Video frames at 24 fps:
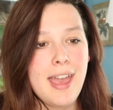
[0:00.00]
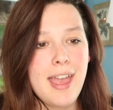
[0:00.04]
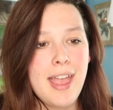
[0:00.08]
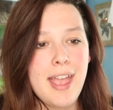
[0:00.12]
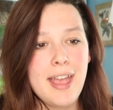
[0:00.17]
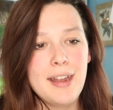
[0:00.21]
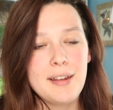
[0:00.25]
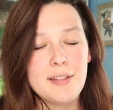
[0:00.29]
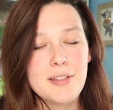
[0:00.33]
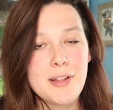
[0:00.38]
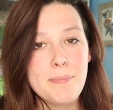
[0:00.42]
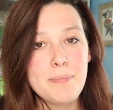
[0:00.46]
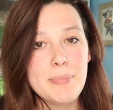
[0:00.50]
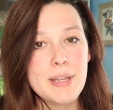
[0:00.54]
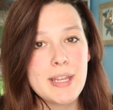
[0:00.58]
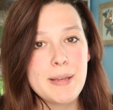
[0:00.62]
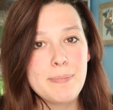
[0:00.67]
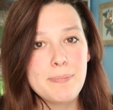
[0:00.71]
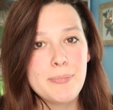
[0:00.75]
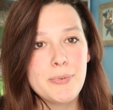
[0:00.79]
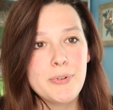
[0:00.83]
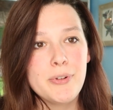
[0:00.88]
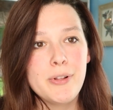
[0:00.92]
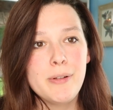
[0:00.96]
And some
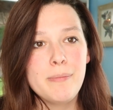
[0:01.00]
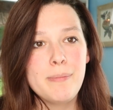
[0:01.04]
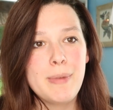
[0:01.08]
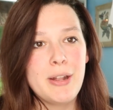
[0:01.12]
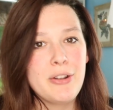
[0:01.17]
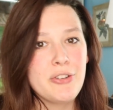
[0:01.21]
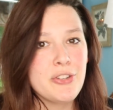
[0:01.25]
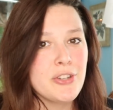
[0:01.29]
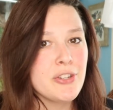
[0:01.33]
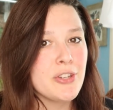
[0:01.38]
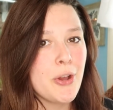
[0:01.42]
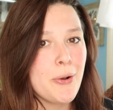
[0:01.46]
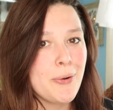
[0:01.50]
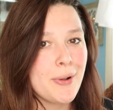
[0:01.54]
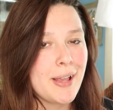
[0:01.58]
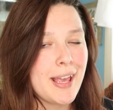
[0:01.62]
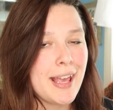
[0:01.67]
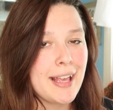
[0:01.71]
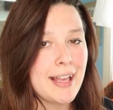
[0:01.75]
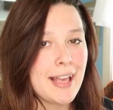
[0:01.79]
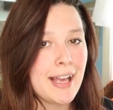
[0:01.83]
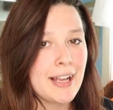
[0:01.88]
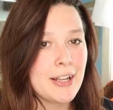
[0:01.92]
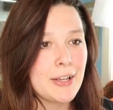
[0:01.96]
people mentioned
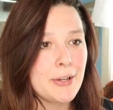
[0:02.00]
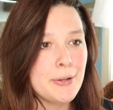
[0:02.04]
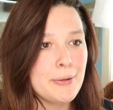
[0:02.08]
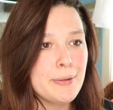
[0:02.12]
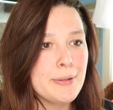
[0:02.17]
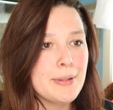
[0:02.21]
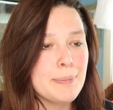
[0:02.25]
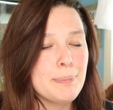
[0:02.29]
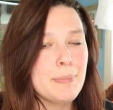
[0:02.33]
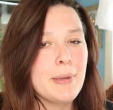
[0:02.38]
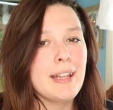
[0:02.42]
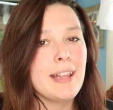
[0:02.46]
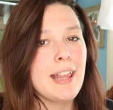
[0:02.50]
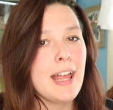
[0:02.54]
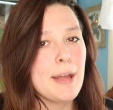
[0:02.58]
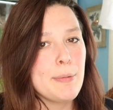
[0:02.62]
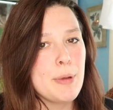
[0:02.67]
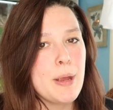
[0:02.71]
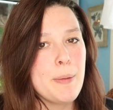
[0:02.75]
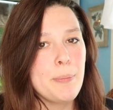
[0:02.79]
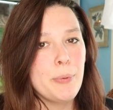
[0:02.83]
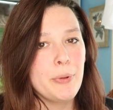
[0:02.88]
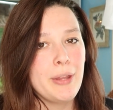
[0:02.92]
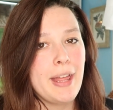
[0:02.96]
tokay geckos, but a
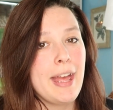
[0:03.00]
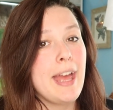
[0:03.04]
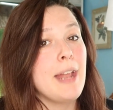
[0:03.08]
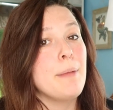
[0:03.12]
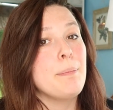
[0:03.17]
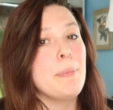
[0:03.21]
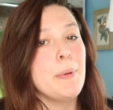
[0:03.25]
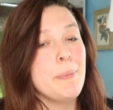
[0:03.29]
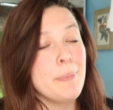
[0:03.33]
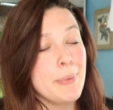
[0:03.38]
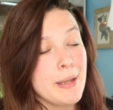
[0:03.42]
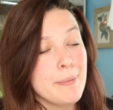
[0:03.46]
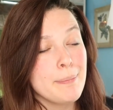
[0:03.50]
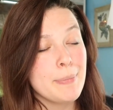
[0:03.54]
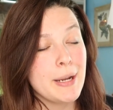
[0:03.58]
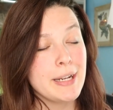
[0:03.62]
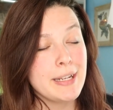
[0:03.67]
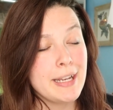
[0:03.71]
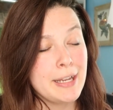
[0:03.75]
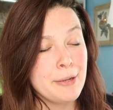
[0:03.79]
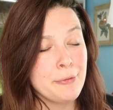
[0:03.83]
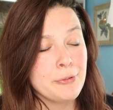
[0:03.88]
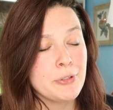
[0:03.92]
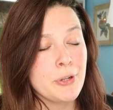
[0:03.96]
lot of people that had been bitten
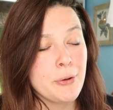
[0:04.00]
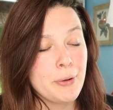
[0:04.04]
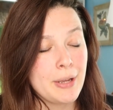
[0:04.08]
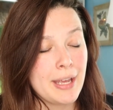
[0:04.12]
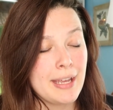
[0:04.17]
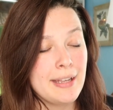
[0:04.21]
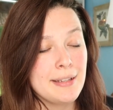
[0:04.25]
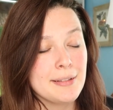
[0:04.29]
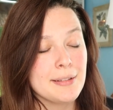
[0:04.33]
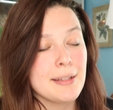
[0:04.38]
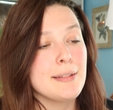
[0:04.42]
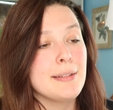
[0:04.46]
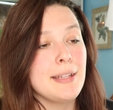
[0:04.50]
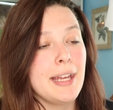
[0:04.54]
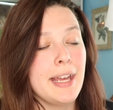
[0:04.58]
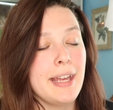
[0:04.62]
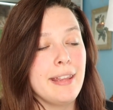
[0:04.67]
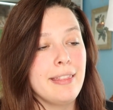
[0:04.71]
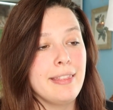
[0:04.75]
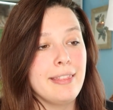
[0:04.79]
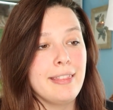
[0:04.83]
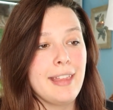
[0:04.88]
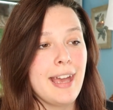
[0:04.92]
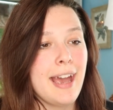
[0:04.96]
by tokays
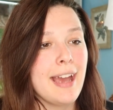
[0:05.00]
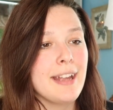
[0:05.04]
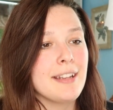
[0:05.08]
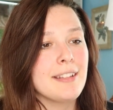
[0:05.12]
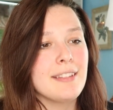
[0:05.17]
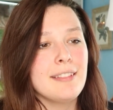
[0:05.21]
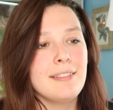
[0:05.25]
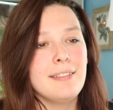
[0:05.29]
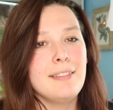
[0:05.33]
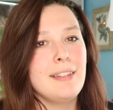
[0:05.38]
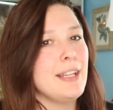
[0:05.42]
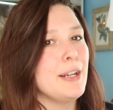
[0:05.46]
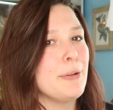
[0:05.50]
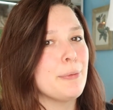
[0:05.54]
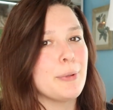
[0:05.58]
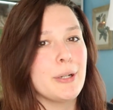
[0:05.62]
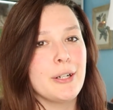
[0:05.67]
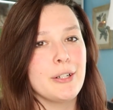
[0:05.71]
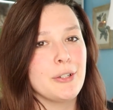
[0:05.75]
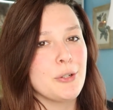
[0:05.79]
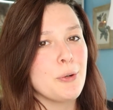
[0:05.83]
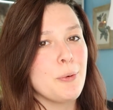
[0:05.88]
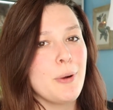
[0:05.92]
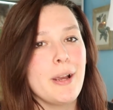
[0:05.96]
said that they
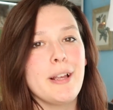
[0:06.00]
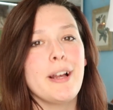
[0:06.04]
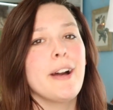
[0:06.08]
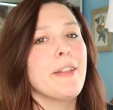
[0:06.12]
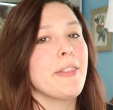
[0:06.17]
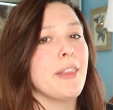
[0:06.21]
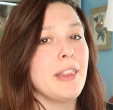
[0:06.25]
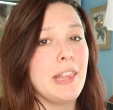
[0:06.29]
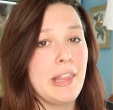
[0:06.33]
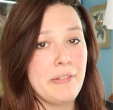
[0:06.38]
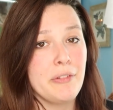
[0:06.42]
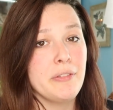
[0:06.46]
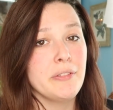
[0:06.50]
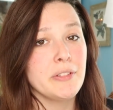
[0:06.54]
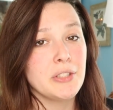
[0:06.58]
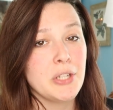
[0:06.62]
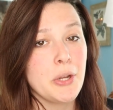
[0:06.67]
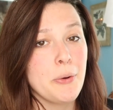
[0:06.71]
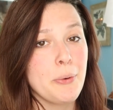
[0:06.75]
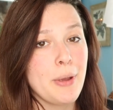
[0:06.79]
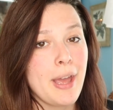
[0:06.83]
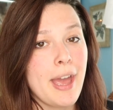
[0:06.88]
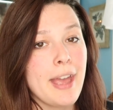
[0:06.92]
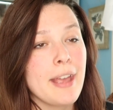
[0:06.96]
weren't quite on the level
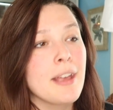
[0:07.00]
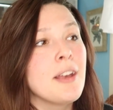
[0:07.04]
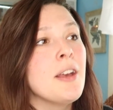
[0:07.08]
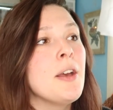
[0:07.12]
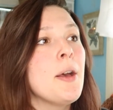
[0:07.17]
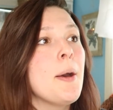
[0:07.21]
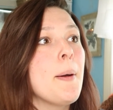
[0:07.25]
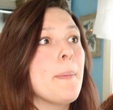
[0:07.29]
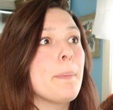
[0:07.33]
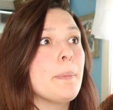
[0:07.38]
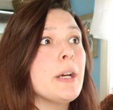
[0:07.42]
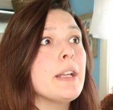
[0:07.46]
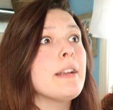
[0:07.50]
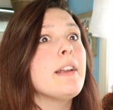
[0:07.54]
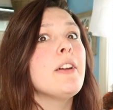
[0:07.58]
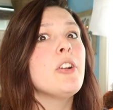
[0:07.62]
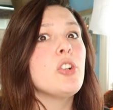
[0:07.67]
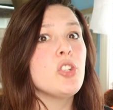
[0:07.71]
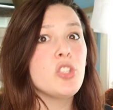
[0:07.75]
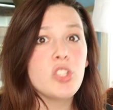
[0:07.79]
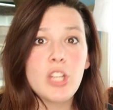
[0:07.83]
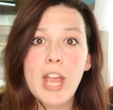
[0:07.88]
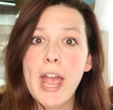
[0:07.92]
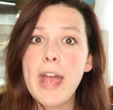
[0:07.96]
with tokay. But
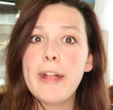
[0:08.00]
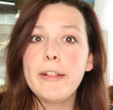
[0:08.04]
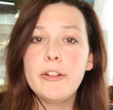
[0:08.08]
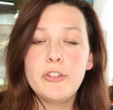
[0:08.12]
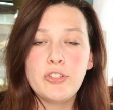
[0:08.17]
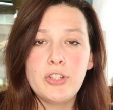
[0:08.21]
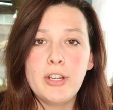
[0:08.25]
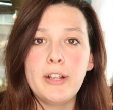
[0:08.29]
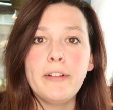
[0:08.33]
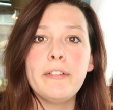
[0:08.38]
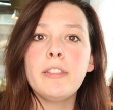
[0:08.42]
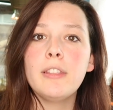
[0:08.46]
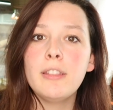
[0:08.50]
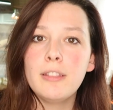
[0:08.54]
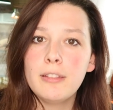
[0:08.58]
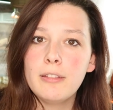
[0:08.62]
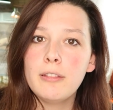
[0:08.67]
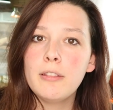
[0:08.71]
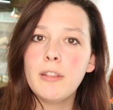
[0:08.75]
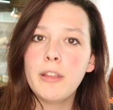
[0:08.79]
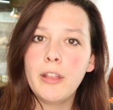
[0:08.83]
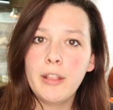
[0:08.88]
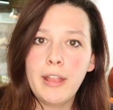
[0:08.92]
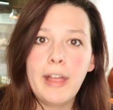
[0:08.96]
challenging
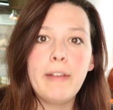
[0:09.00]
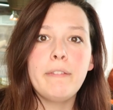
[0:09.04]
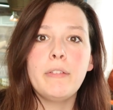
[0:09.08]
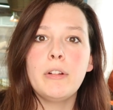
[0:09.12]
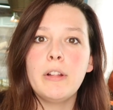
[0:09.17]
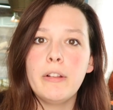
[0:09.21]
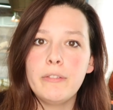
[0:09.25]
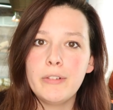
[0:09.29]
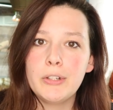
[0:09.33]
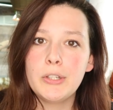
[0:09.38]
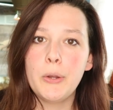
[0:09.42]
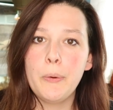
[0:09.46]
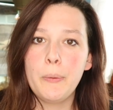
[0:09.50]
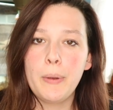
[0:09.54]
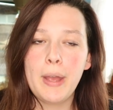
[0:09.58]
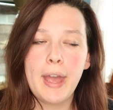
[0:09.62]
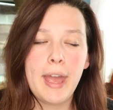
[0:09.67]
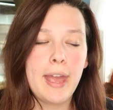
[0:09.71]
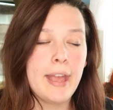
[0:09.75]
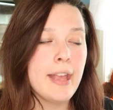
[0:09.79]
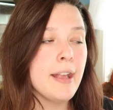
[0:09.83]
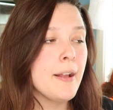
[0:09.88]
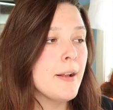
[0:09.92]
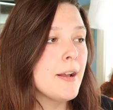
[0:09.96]
level of a
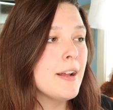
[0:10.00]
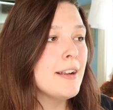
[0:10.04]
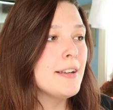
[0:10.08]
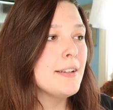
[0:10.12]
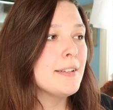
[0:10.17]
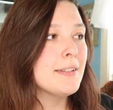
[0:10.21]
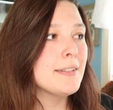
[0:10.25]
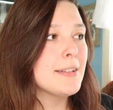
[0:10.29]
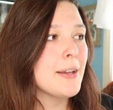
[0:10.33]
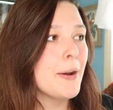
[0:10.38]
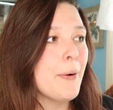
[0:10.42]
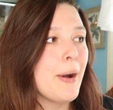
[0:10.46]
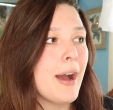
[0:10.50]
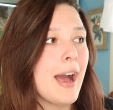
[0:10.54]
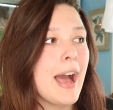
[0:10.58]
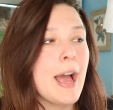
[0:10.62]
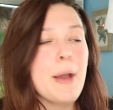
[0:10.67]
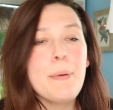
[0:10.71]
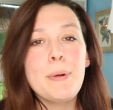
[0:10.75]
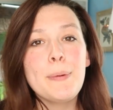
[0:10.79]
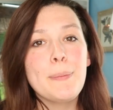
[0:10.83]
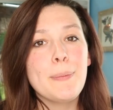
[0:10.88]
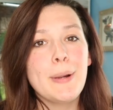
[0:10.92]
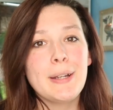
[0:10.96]
tokay, So
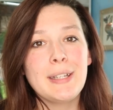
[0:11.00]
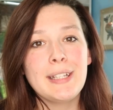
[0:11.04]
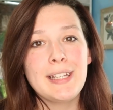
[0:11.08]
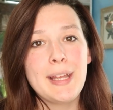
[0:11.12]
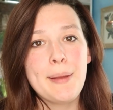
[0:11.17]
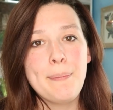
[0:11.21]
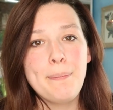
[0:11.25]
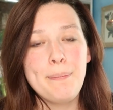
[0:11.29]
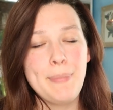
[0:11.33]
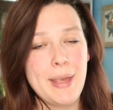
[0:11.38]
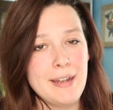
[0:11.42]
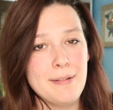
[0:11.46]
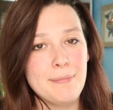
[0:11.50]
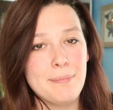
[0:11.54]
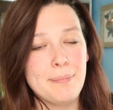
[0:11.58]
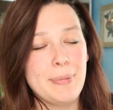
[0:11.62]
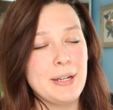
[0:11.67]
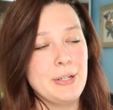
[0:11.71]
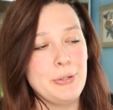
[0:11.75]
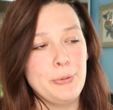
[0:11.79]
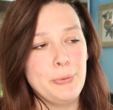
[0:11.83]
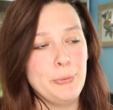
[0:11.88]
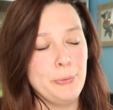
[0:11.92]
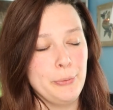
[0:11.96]
I wouldn't want to get bit
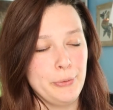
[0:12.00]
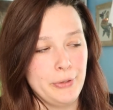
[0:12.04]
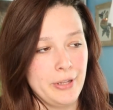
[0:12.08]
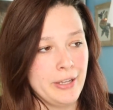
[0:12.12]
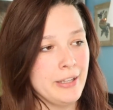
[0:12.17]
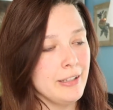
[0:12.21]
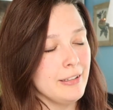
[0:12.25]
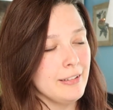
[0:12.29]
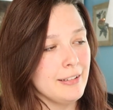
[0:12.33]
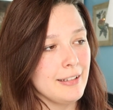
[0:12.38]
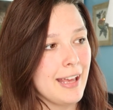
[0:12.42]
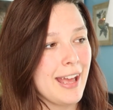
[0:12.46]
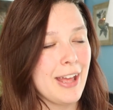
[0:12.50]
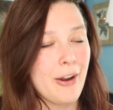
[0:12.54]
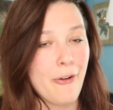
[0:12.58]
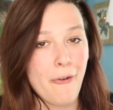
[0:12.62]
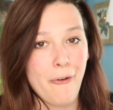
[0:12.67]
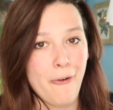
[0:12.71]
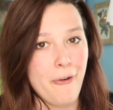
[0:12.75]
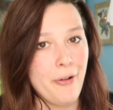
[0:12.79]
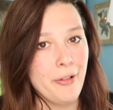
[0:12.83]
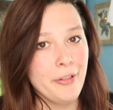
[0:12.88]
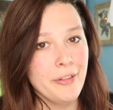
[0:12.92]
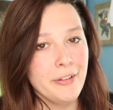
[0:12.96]
by Tula at
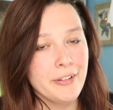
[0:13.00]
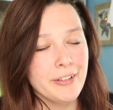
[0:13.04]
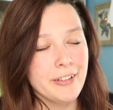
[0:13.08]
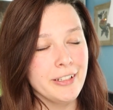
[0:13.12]
all.